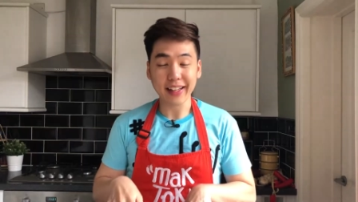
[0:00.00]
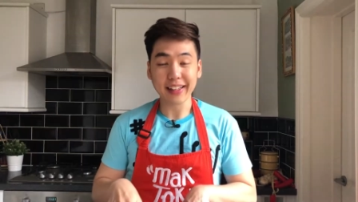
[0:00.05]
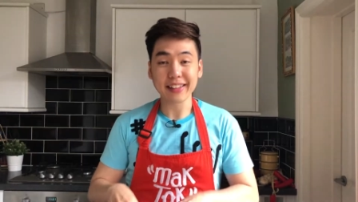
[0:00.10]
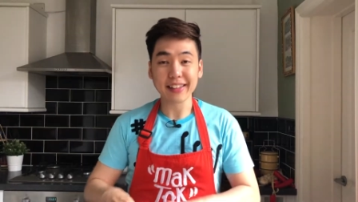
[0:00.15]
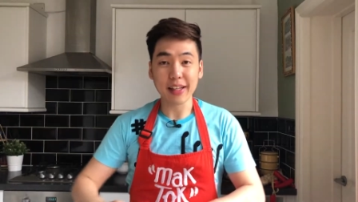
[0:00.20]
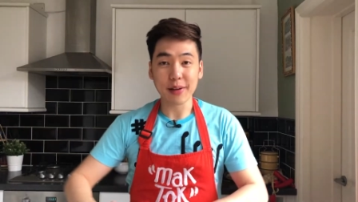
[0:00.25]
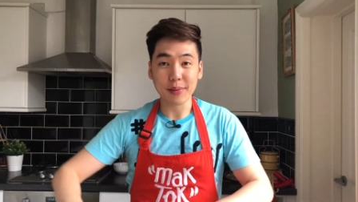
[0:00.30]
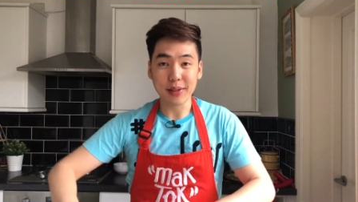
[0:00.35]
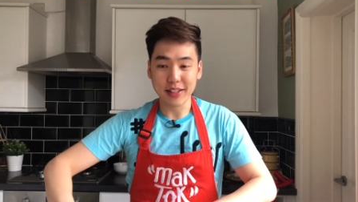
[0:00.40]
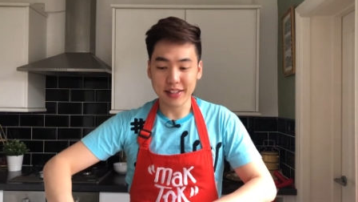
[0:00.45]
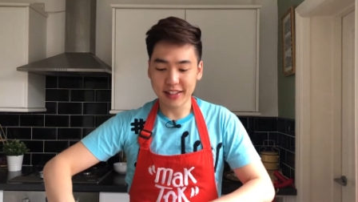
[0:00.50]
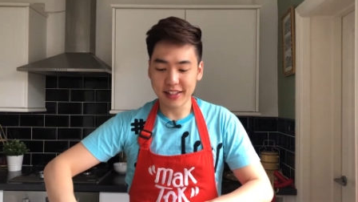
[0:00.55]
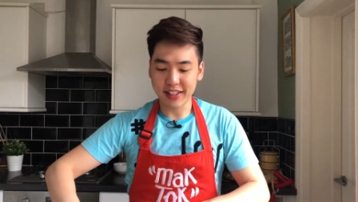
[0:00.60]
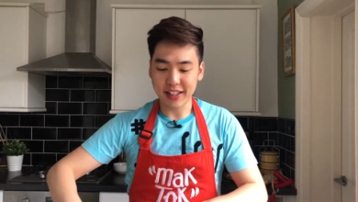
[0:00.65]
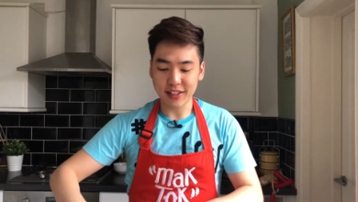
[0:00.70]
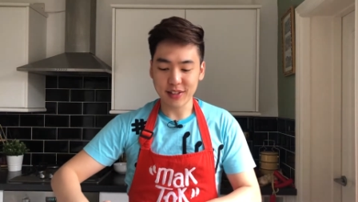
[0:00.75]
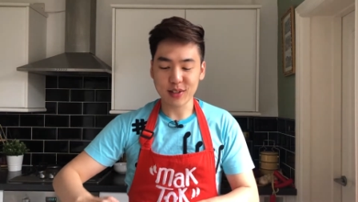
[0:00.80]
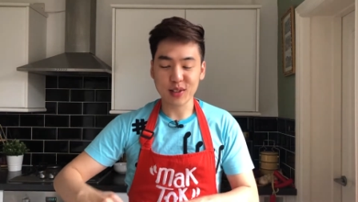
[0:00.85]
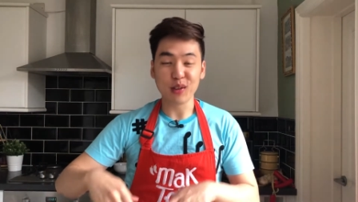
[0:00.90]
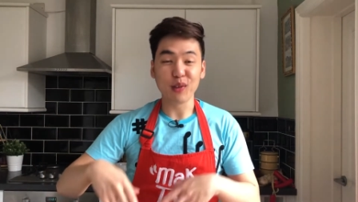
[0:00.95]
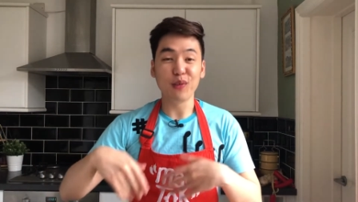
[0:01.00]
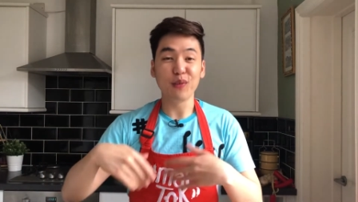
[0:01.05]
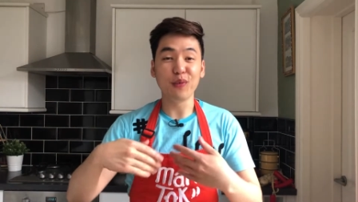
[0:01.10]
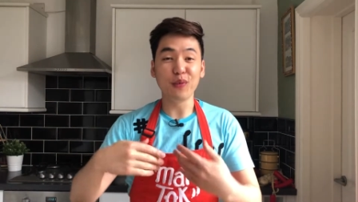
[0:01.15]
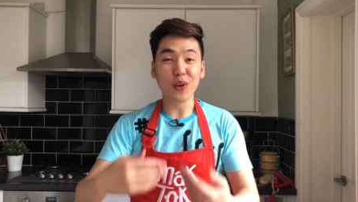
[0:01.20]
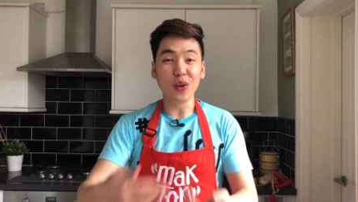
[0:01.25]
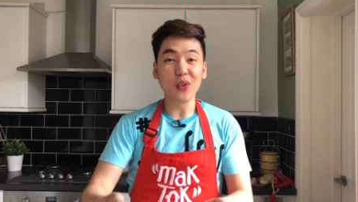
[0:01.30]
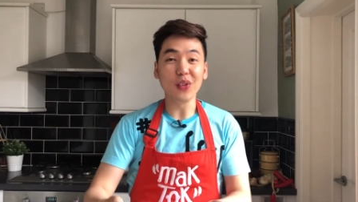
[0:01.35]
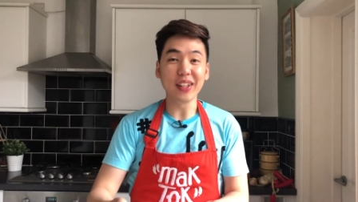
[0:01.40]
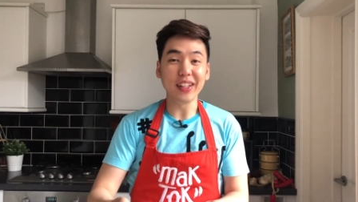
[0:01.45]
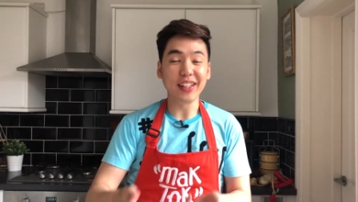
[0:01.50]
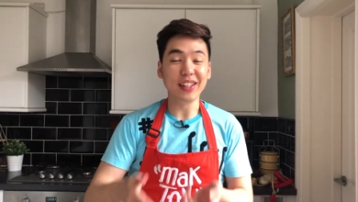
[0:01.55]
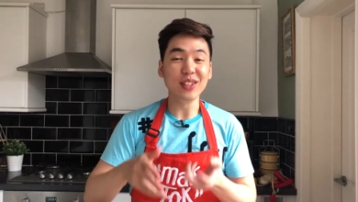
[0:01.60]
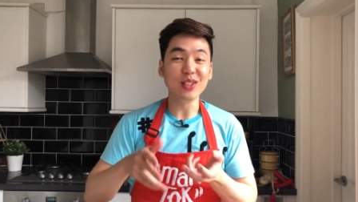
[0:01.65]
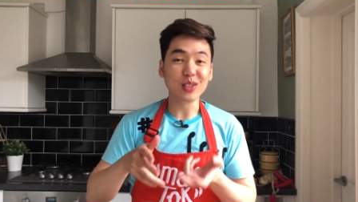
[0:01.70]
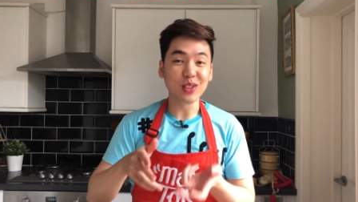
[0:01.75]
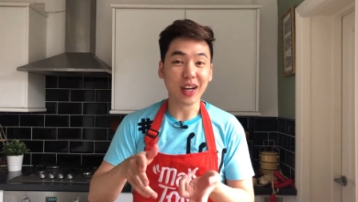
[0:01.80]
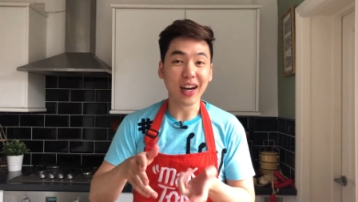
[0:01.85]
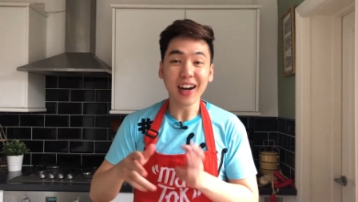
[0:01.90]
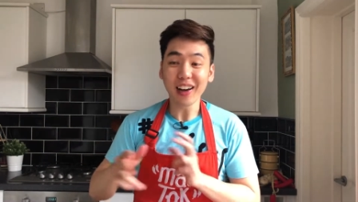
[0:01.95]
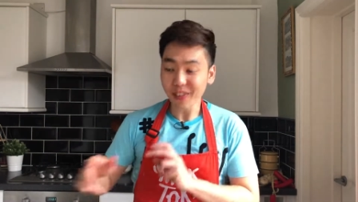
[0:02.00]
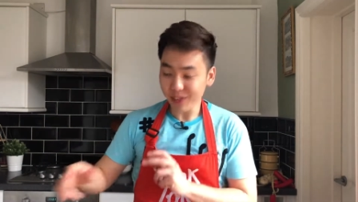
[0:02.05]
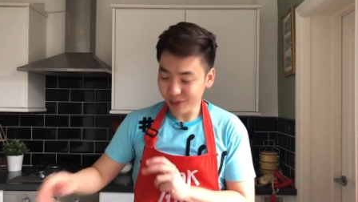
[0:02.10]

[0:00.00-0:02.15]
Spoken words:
step is just to fold it into half.